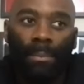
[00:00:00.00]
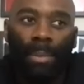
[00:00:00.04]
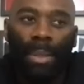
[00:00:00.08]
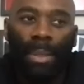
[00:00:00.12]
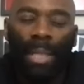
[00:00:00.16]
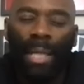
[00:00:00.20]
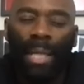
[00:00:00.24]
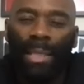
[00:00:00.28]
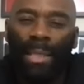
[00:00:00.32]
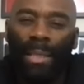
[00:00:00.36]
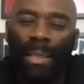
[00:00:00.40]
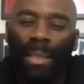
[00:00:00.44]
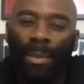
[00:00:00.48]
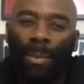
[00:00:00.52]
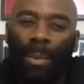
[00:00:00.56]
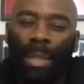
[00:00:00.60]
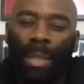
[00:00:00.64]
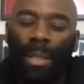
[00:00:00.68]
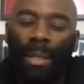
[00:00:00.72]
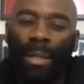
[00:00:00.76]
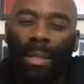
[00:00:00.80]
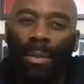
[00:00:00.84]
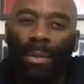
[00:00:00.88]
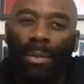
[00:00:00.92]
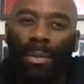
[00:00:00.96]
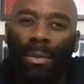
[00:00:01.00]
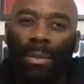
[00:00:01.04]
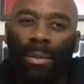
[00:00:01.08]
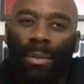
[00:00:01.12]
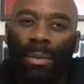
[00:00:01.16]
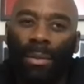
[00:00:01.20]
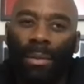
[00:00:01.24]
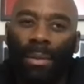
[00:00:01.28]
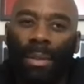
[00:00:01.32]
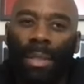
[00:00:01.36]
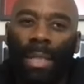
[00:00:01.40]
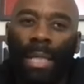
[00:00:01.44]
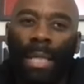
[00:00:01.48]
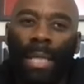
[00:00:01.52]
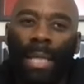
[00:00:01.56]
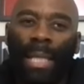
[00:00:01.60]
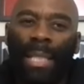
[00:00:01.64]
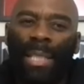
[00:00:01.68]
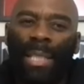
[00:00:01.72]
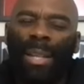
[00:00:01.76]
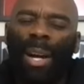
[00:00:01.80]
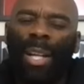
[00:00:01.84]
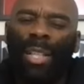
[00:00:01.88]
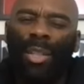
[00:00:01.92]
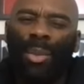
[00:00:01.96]
but yes, it's one of those.
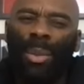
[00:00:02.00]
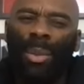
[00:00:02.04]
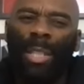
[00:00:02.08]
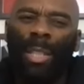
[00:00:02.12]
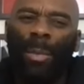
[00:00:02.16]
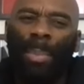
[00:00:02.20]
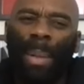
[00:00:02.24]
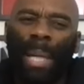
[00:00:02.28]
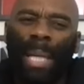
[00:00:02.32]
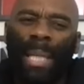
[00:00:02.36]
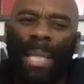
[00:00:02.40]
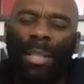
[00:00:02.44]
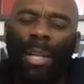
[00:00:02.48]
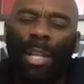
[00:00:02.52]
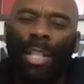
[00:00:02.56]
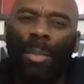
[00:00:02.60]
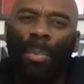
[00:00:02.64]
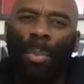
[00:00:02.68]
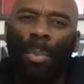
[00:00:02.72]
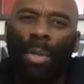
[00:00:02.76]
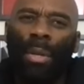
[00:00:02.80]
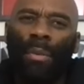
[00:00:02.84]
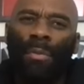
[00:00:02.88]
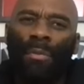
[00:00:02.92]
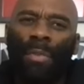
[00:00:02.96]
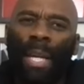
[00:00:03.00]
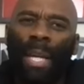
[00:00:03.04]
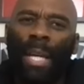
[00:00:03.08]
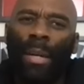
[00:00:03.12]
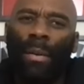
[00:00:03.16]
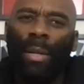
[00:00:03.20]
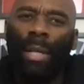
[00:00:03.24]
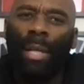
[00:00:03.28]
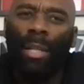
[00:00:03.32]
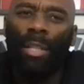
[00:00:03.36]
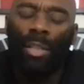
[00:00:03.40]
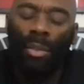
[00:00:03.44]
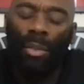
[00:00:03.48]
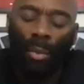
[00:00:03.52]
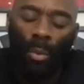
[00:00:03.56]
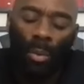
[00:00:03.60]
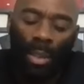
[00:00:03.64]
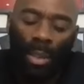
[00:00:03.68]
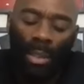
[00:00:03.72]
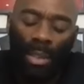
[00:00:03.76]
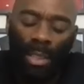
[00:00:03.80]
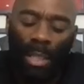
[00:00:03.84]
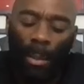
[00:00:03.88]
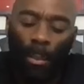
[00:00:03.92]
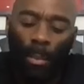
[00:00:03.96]
It's hard to explain. It's hard to put your finger on it. I was
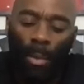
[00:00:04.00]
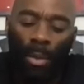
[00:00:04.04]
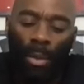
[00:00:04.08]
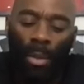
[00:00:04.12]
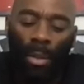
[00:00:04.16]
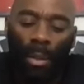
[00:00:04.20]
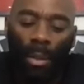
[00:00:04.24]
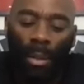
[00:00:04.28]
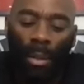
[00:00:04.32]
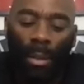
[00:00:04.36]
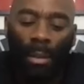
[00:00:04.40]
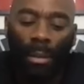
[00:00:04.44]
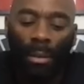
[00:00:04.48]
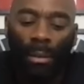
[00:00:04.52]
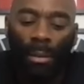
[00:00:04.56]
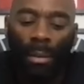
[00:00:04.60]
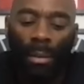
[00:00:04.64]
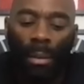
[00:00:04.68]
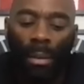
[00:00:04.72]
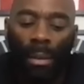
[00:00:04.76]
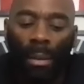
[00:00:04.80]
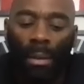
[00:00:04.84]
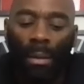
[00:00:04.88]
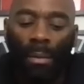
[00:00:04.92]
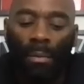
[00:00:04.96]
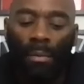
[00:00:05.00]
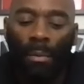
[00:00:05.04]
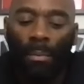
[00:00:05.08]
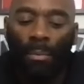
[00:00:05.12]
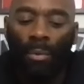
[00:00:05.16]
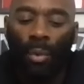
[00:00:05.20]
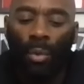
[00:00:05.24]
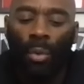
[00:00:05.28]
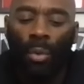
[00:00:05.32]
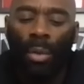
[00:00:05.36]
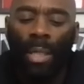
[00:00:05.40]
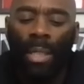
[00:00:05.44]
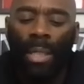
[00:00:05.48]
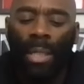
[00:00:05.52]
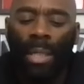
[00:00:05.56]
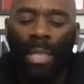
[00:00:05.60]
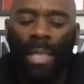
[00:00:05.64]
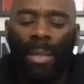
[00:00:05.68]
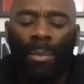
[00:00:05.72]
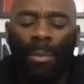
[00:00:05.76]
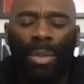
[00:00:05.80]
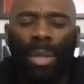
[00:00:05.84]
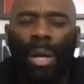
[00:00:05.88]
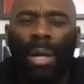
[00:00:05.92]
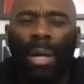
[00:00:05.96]
talking to someone on the from Dorking, and
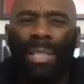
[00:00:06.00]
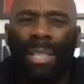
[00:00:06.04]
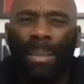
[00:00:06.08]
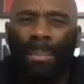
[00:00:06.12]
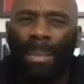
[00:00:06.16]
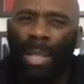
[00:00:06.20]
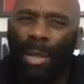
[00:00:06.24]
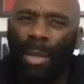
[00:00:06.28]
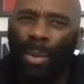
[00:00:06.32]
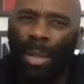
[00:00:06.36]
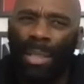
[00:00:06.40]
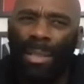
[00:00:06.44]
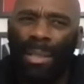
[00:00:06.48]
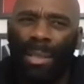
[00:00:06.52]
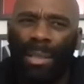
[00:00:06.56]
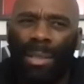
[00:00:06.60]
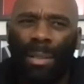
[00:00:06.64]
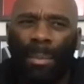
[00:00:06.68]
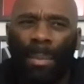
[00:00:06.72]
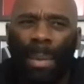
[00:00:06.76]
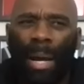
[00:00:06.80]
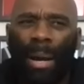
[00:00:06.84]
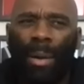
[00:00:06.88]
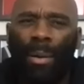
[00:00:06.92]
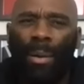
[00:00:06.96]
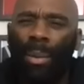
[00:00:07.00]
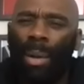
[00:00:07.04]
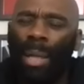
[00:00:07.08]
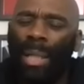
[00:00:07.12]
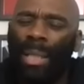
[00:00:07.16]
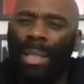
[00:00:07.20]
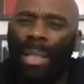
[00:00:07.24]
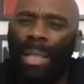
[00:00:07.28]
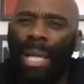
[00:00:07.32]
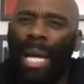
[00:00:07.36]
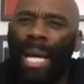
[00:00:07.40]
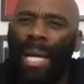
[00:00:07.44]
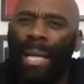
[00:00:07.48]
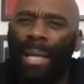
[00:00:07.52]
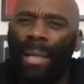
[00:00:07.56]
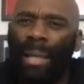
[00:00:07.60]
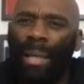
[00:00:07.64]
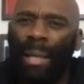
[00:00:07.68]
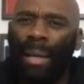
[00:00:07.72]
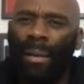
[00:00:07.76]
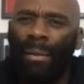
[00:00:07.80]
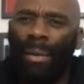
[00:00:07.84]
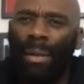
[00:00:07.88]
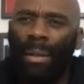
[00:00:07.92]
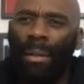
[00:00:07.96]
he was asking me questions about what it's like
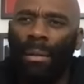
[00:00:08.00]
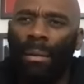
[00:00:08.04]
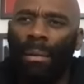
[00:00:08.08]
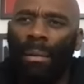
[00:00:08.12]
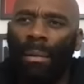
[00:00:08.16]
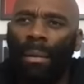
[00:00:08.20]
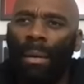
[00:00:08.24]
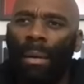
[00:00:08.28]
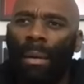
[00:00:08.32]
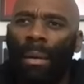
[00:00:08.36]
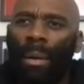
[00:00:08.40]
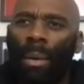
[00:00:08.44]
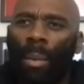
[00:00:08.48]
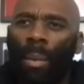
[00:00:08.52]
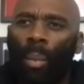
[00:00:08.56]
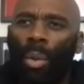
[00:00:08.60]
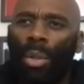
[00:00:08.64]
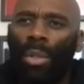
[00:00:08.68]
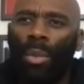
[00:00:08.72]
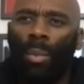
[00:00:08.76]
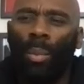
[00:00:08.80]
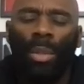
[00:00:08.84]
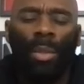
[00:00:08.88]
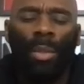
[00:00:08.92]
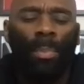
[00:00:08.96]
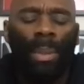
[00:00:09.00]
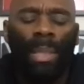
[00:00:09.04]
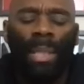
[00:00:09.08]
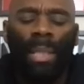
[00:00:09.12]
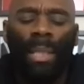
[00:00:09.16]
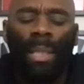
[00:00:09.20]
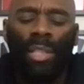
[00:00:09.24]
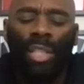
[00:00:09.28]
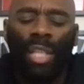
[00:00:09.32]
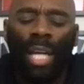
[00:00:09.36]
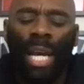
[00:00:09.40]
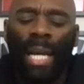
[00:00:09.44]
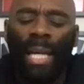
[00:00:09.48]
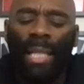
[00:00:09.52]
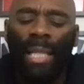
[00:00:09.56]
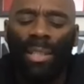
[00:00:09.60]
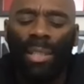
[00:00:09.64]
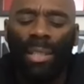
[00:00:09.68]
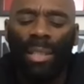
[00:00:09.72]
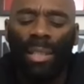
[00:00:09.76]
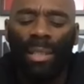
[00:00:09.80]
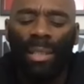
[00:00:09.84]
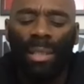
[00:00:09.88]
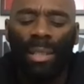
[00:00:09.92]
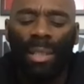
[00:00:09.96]
here and what's what's been the change.
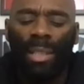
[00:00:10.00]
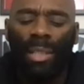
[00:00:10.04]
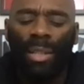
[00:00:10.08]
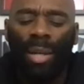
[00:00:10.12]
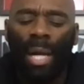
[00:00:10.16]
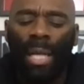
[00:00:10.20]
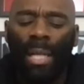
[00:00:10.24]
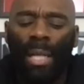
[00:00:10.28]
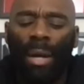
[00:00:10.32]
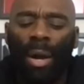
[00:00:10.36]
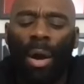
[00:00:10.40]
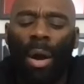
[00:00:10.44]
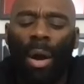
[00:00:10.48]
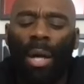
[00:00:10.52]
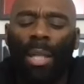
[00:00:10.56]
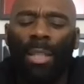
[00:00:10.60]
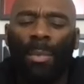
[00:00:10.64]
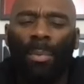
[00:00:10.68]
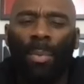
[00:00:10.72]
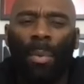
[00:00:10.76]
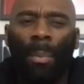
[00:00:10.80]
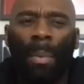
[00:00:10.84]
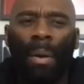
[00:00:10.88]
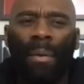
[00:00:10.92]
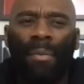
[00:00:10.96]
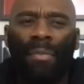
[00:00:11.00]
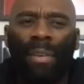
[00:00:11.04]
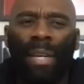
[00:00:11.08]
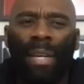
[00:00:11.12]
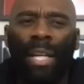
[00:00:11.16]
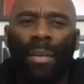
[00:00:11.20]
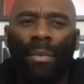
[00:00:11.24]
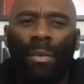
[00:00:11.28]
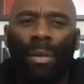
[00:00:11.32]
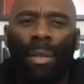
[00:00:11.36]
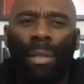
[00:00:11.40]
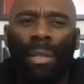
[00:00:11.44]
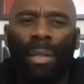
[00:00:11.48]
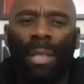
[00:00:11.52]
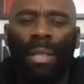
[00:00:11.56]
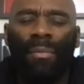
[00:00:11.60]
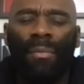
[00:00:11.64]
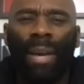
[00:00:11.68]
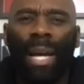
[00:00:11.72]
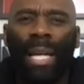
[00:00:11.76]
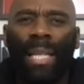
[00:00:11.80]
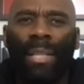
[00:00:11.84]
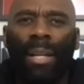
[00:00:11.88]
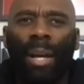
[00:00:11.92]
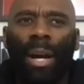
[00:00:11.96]
And it's it's kind of hard to put my finger on. And if
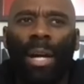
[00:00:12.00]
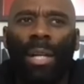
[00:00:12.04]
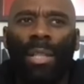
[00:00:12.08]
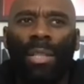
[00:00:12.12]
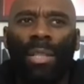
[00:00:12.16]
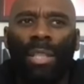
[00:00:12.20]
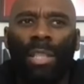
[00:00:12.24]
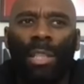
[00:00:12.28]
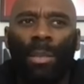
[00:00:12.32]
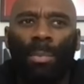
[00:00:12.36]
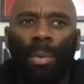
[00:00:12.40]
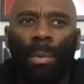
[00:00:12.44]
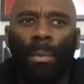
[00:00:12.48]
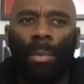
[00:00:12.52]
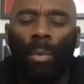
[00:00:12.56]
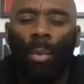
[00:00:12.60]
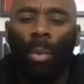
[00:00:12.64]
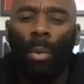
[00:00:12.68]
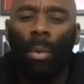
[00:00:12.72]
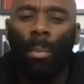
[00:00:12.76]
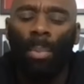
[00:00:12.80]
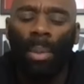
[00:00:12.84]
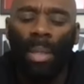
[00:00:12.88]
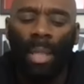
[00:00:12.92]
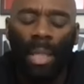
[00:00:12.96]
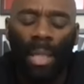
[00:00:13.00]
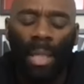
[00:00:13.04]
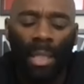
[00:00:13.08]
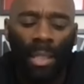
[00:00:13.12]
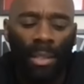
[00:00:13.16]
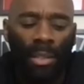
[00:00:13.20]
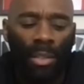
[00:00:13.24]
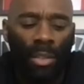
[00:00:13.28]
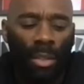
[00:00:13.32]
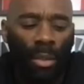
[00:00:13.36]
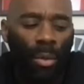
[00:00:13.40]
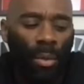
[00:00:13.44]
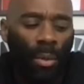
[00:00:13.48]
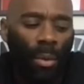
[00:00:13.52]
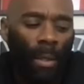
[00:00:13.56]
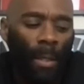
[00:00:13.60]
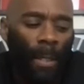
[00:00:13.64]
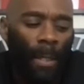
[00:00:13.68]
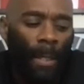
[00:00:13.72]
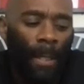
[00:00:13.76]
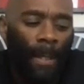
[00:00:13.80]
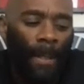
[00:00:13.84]
I had the answers, probably wouldn't be here. So